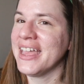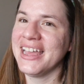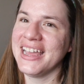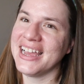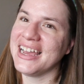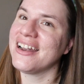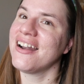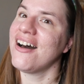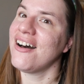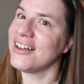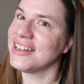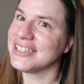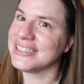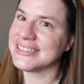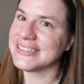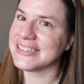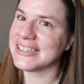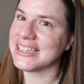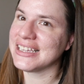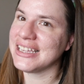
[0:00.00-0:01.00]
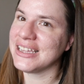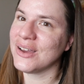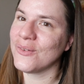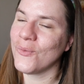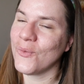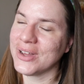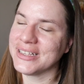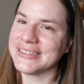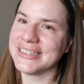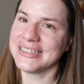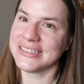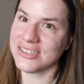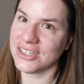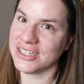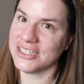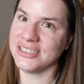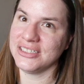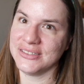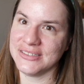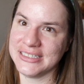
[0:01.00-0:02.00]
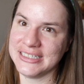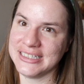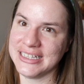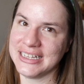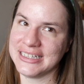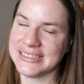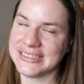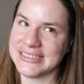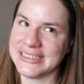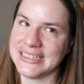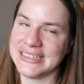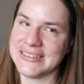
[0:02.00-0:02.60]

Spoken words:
And honestly, once I started using this,